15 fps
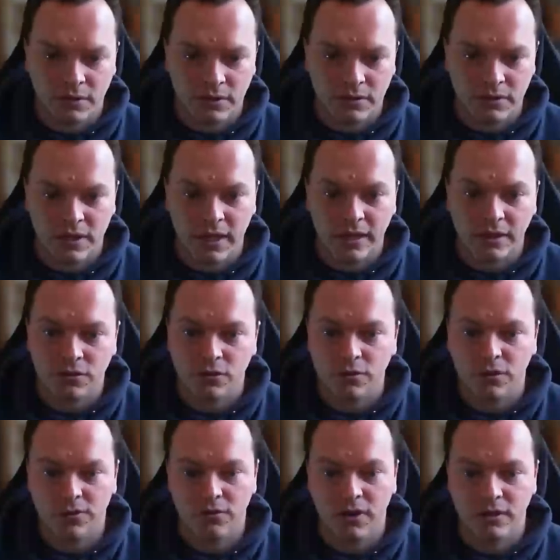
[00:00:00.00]
select all the
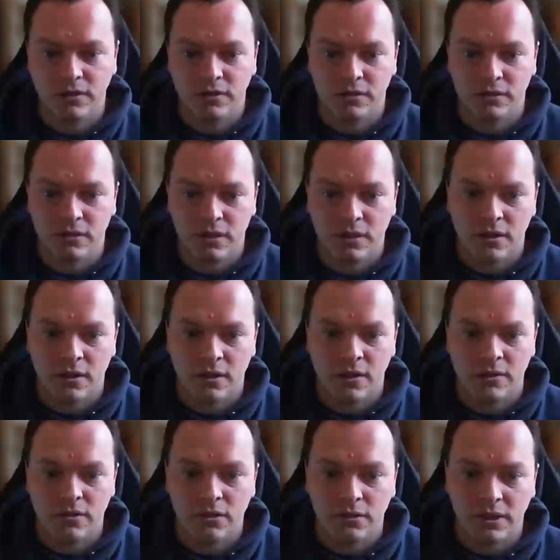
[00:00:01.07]
threads,
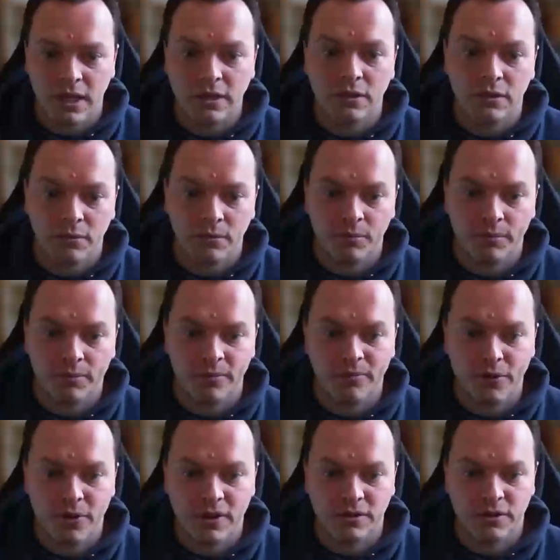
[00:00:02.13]
you can then
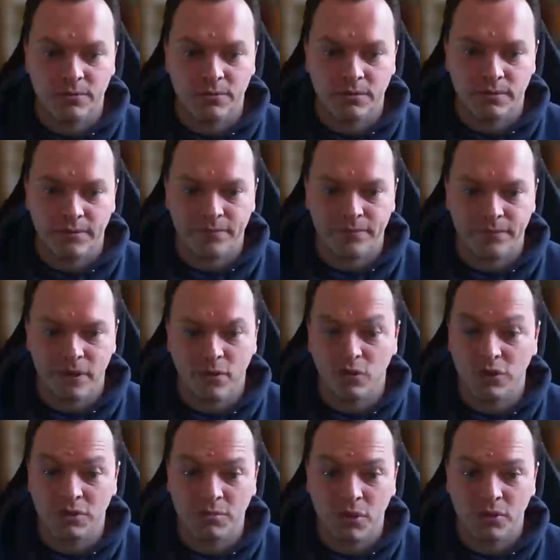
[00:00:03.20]
freeze them or
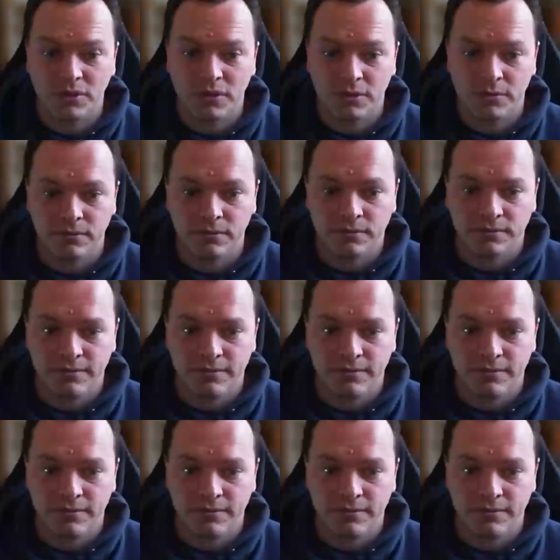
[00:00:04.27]
just pause them.